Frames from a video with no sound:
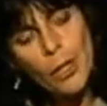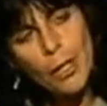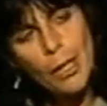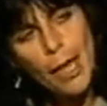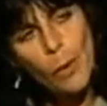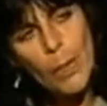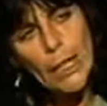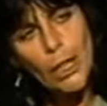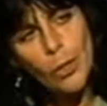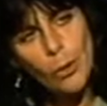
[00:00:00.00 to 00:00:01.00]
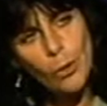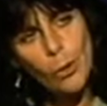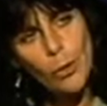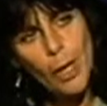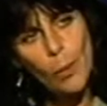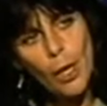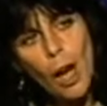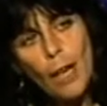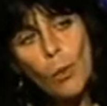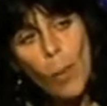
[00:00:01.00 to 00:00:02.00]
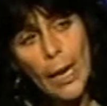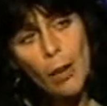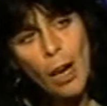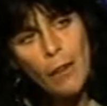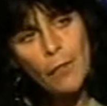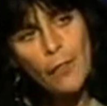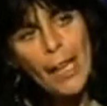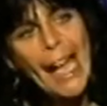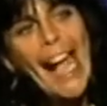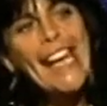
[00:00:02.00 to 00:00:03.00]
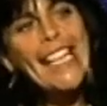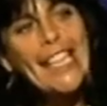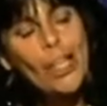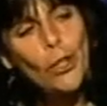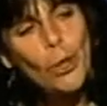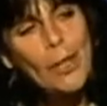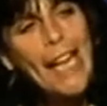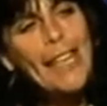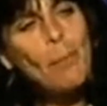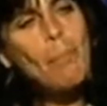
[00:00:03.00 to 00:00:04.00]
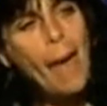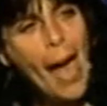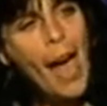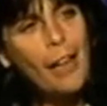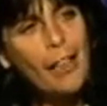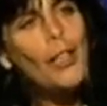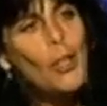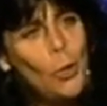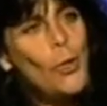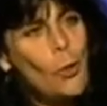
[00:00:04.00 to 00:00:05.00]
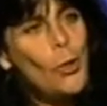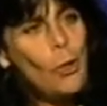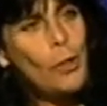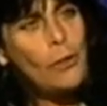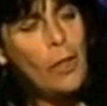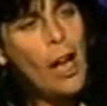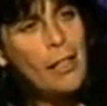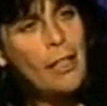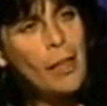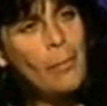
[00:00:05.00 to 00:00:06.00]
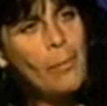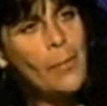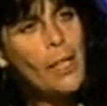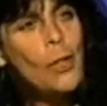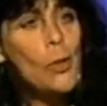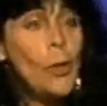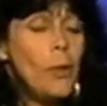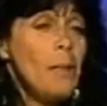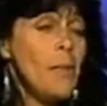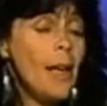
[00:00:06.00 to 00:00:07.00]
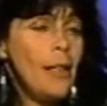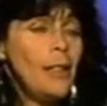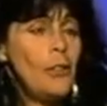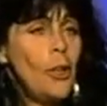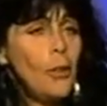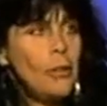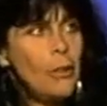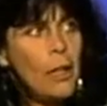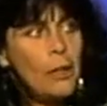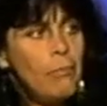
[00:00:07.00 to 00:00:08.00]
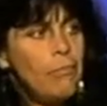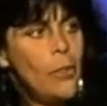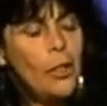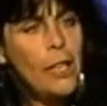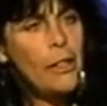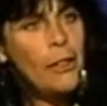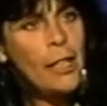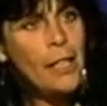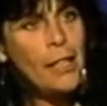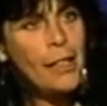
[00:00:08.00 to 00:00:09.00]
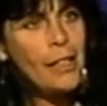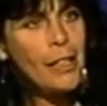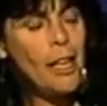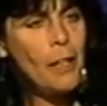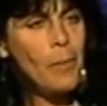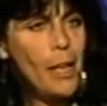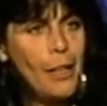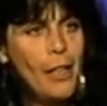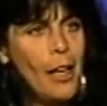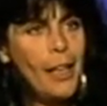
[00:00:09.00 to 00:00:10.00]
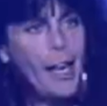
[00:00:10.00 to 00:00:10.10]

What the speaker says: functions that we lose that we're unaware of, and until you get them back, you don't know you've lost them. So in my, early 30s at the time, I